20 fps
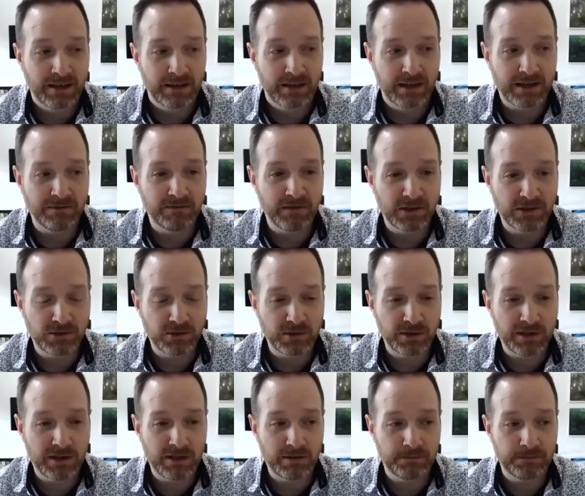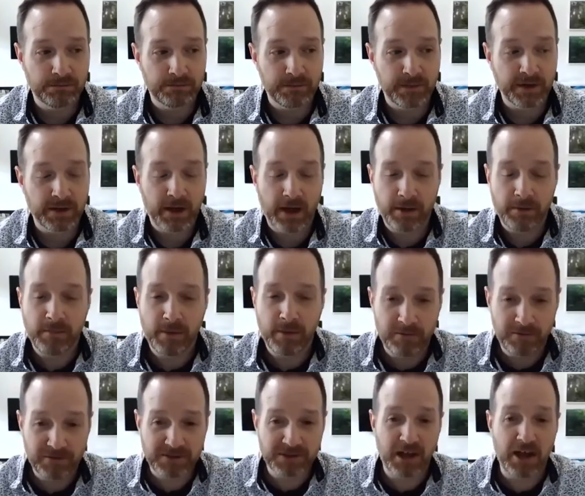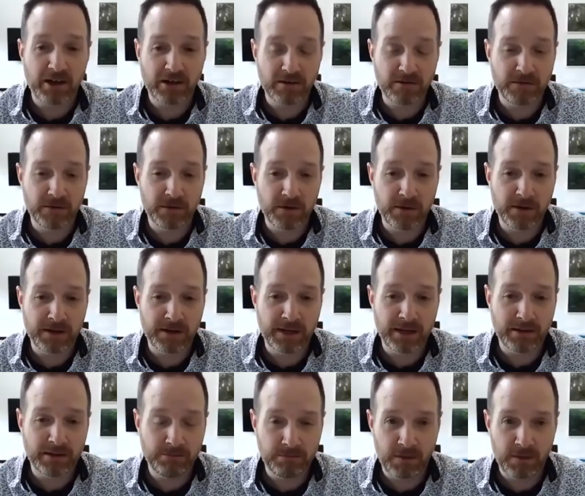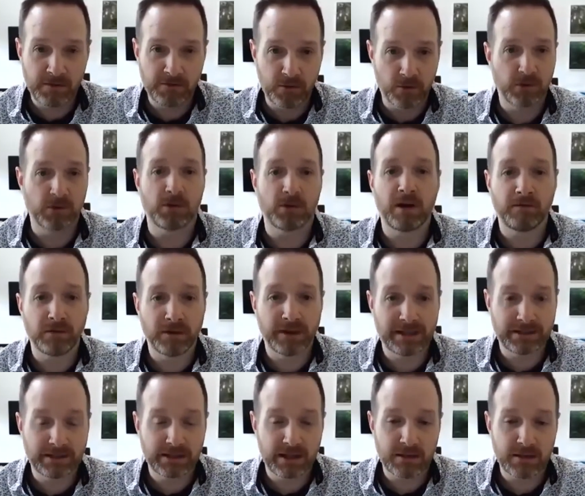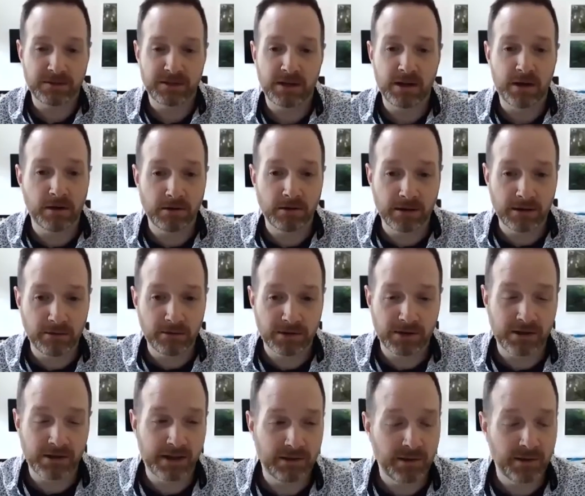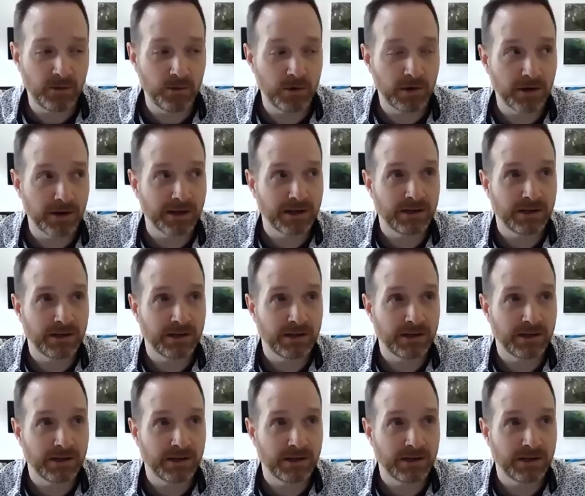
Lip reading: like visually, like I'm a photographer and I photograph landscapes inherently with a lot of my work.